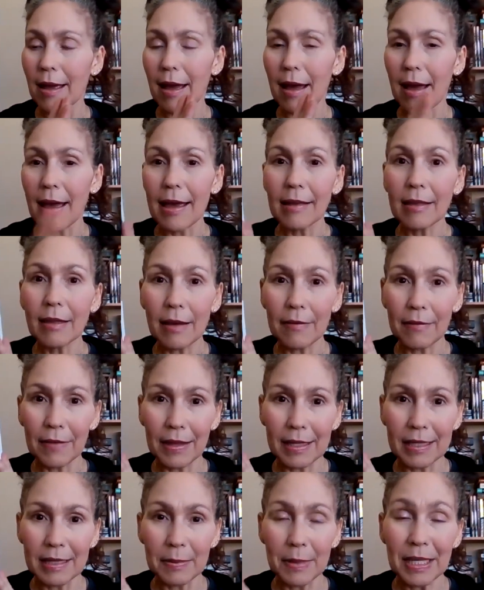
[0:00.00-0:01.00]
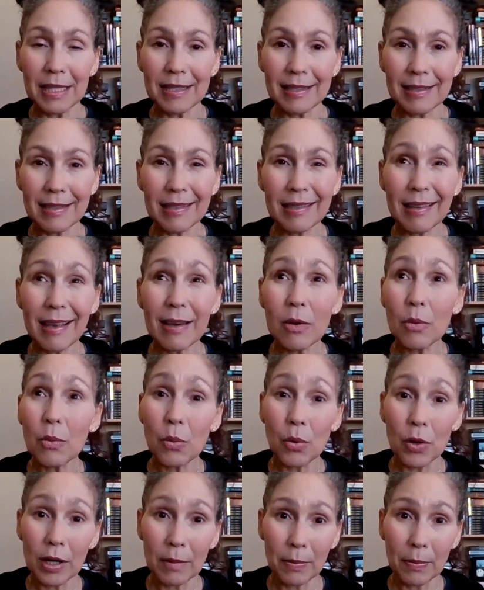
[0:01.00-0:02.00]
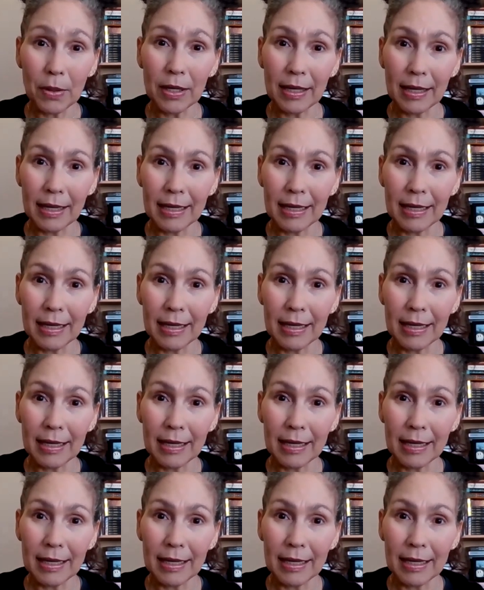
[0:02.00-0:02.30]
i love this because this is like a workbook